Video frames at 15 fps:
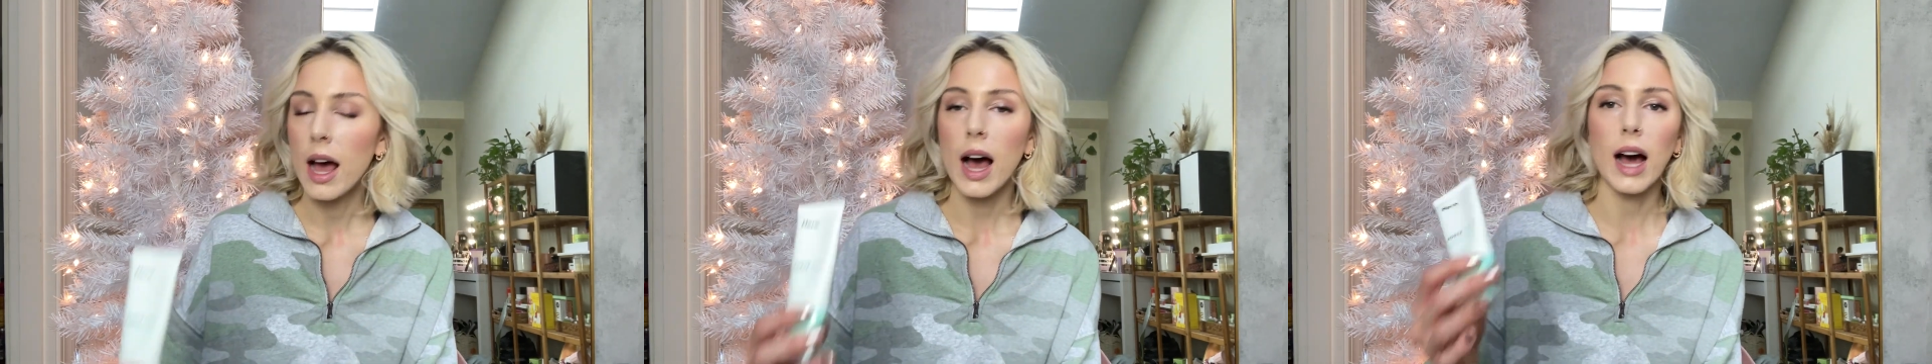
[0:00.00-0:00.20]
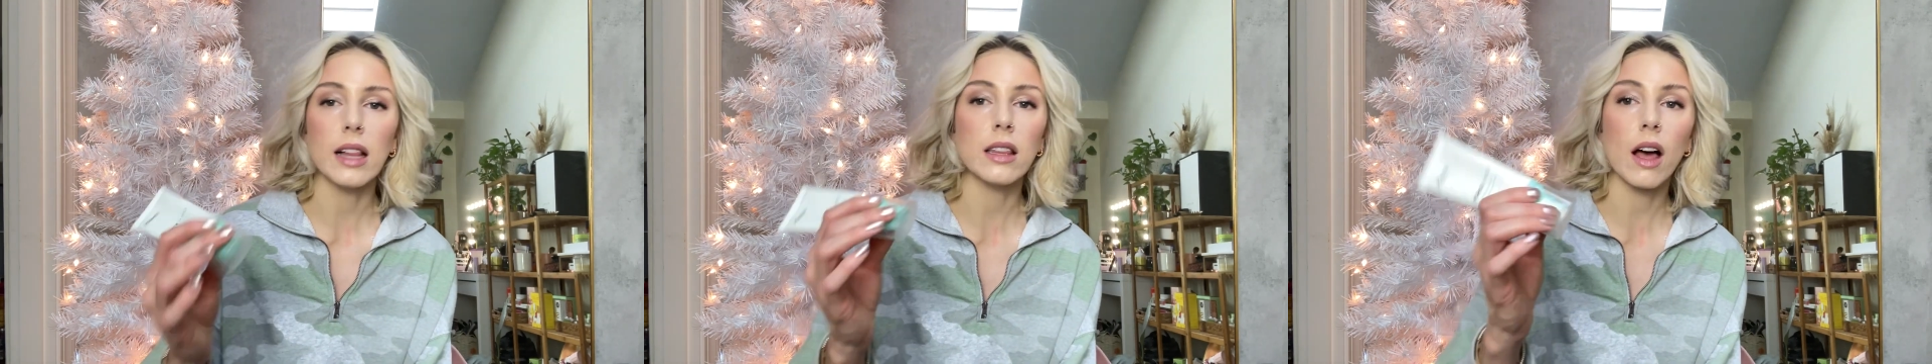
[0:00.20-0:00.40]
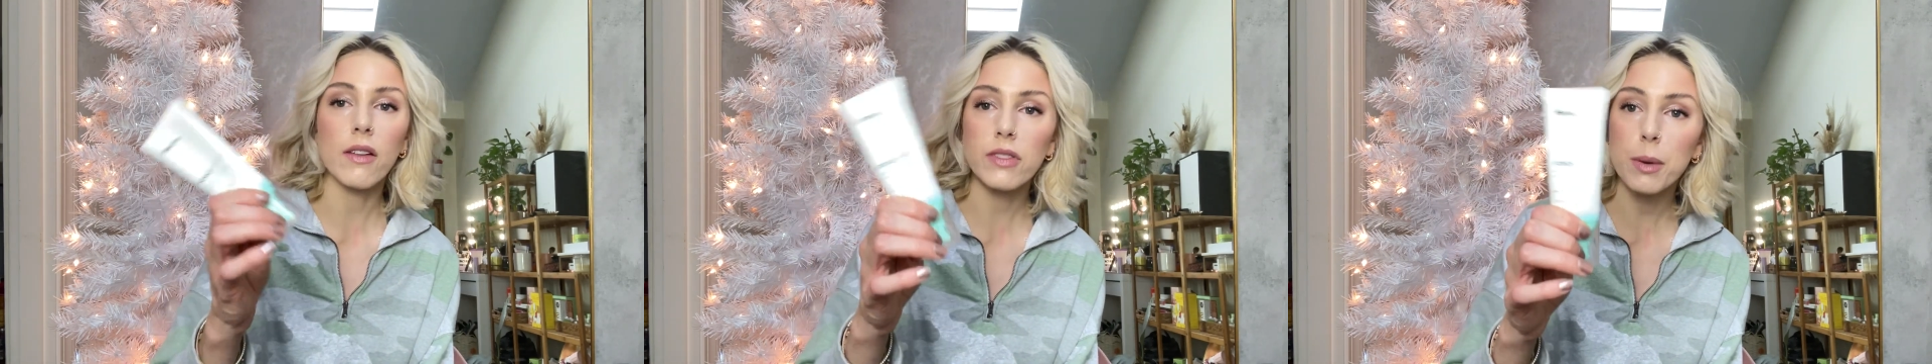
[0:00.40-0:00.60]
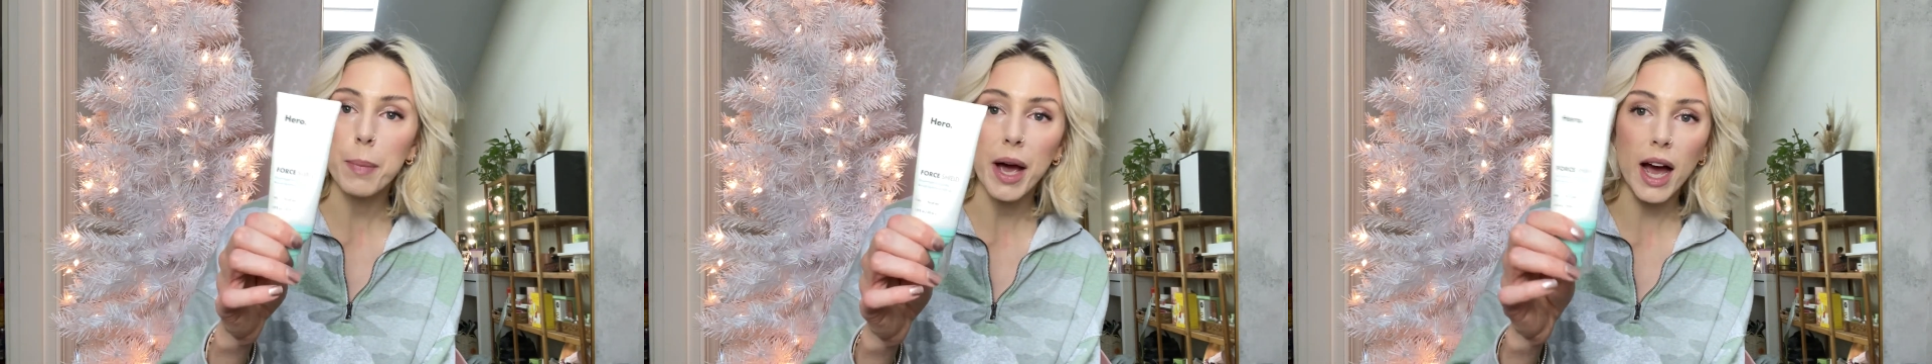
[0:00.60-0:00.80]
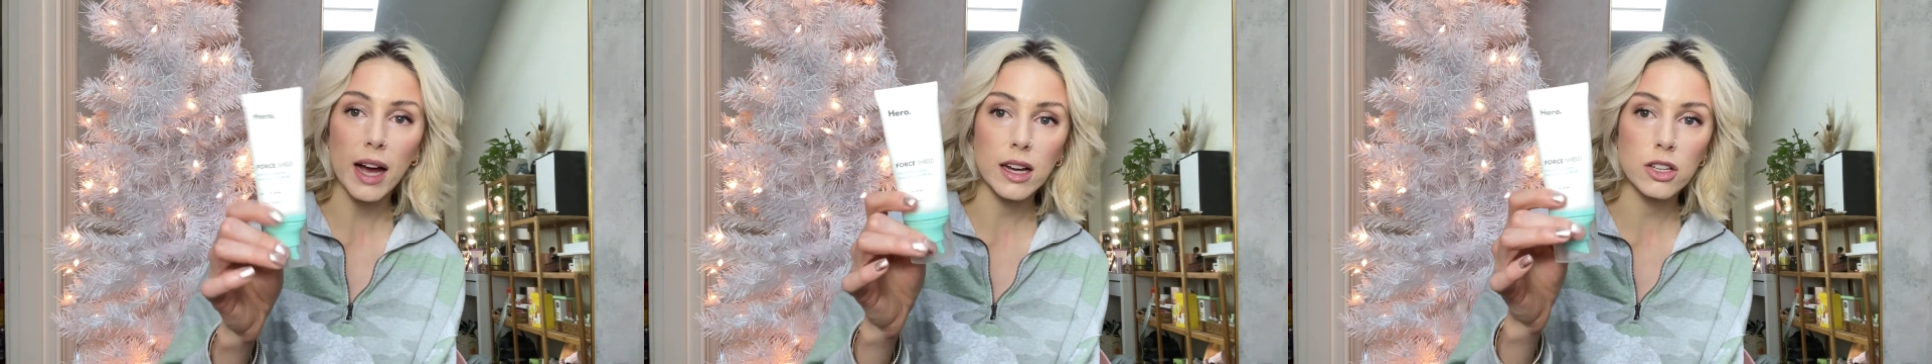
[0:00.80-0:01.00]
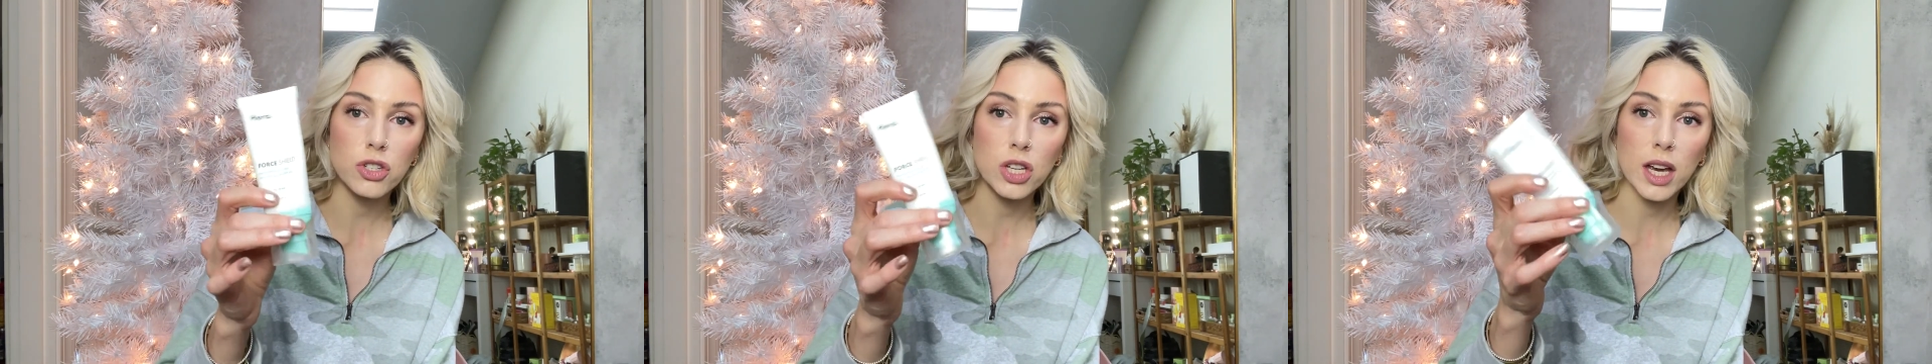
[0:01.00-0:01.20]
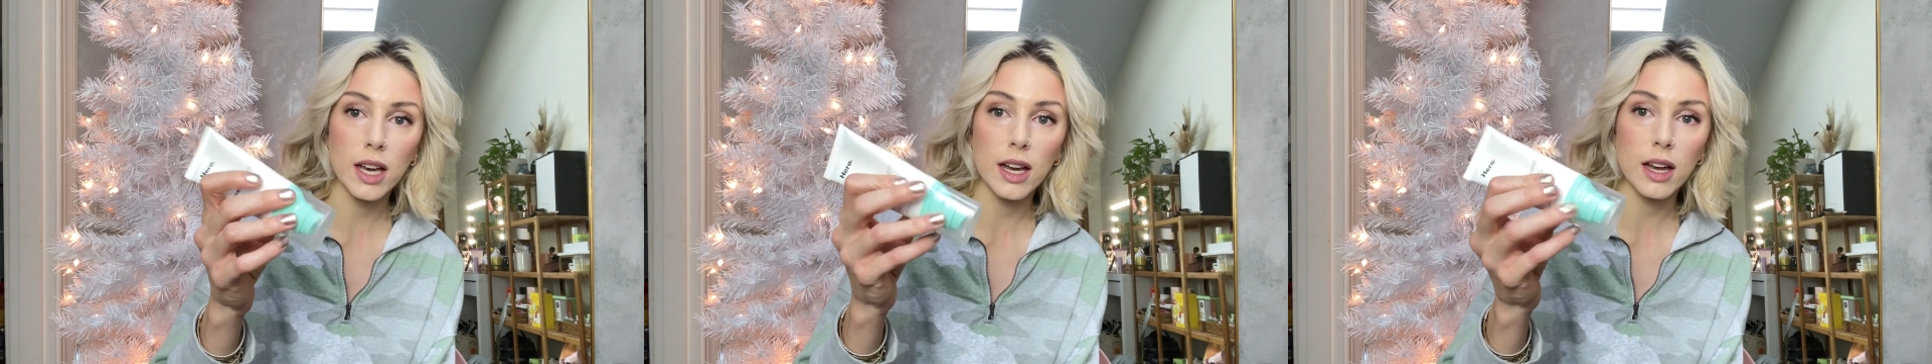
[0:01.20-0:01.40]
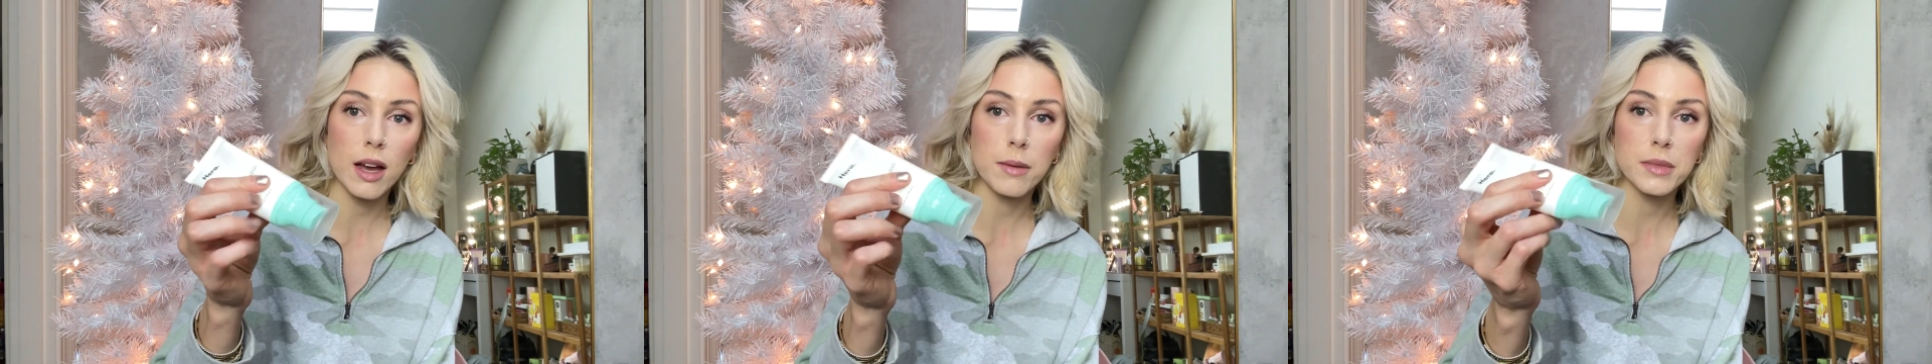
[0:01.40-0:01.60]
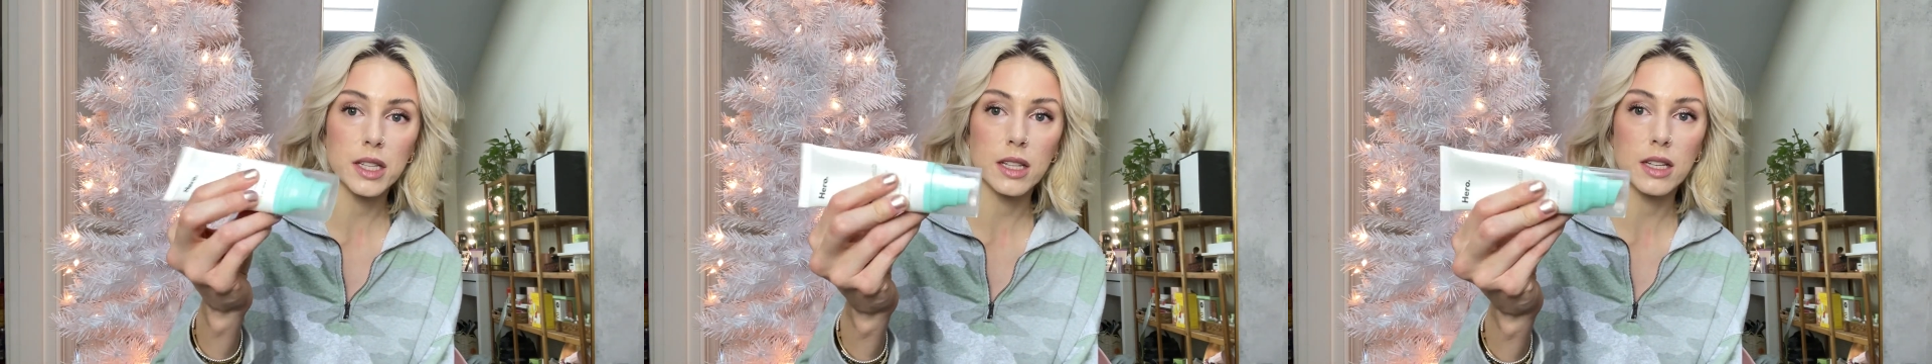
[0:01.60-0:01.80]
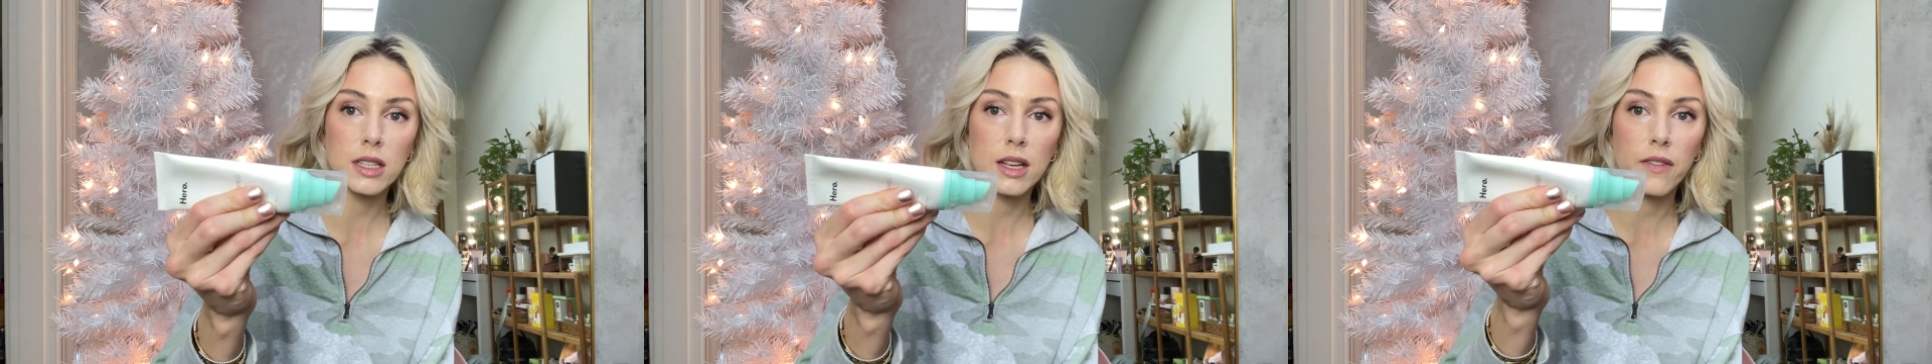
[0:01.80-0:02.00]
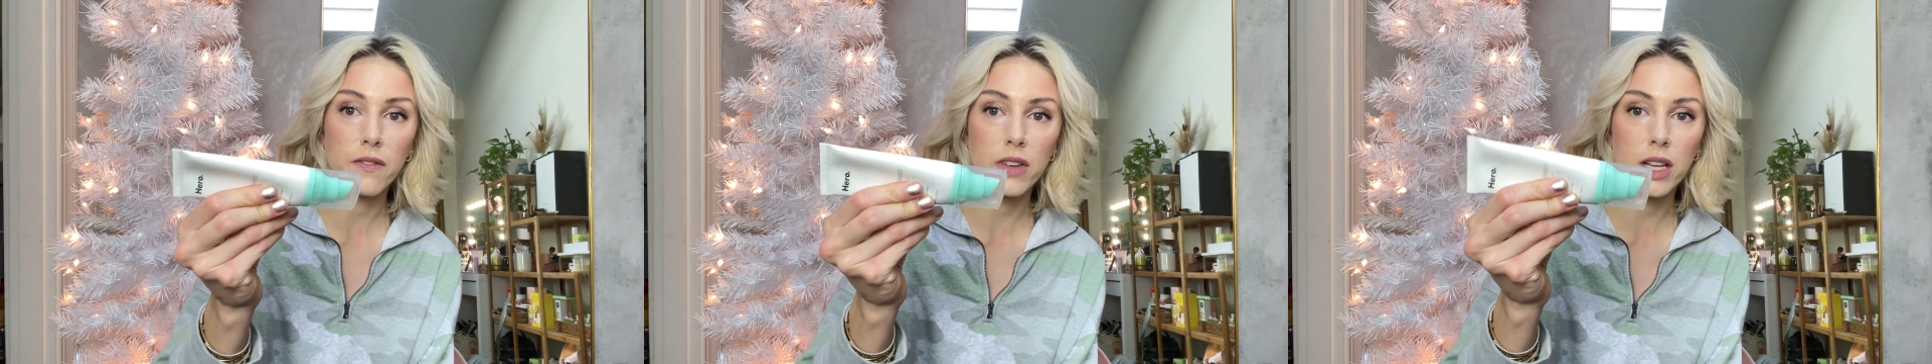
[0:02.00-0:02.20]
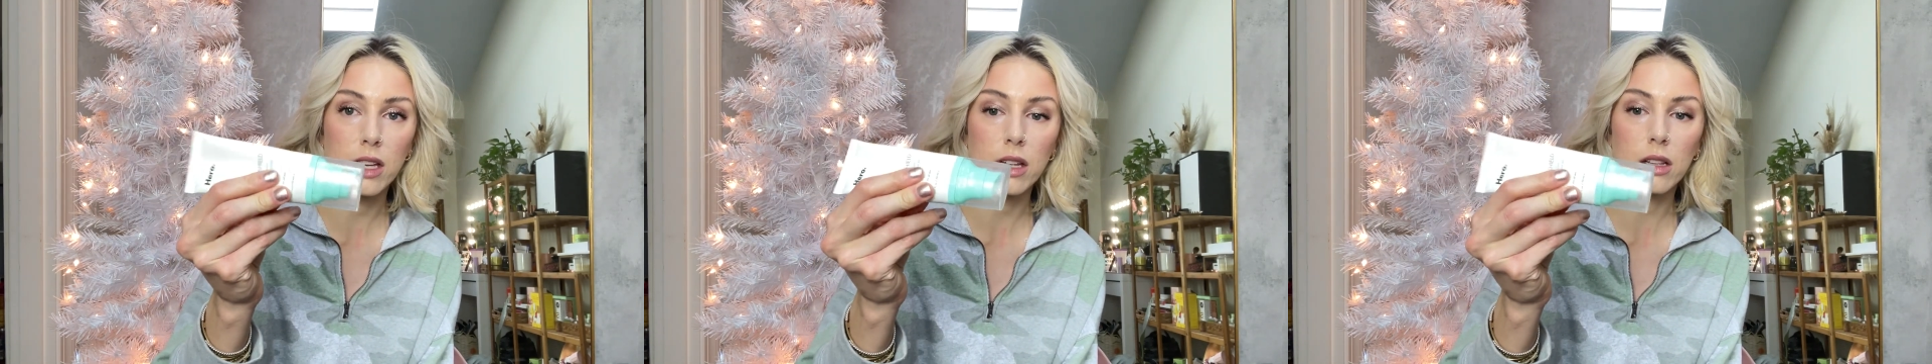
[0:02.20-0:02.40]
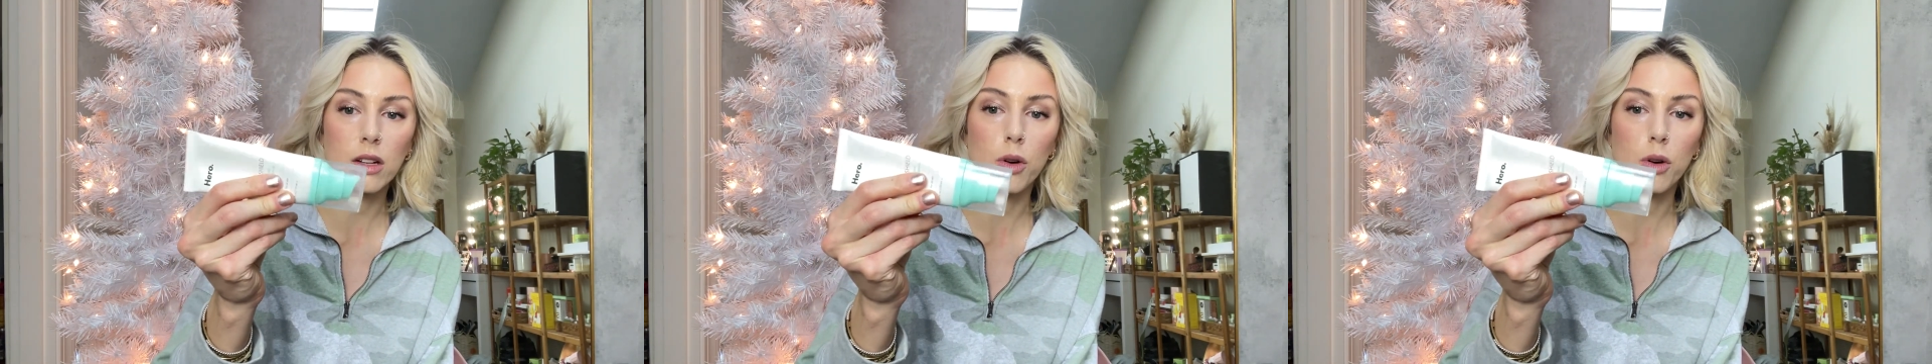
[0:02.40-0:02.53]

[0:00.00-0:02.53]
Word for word: I love the packaging. It comes in this convenient